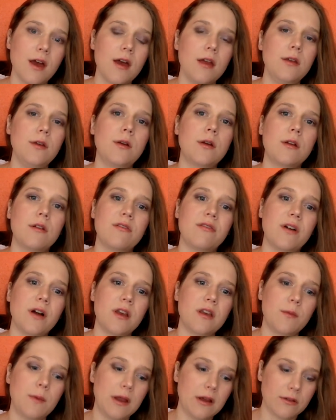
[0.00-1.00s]
You can
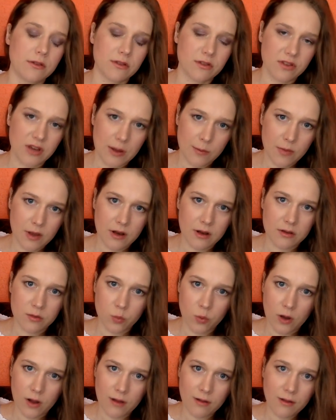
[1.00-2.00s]
find me on Steemit as
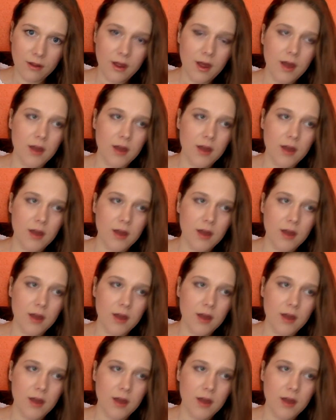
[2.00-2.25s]
well.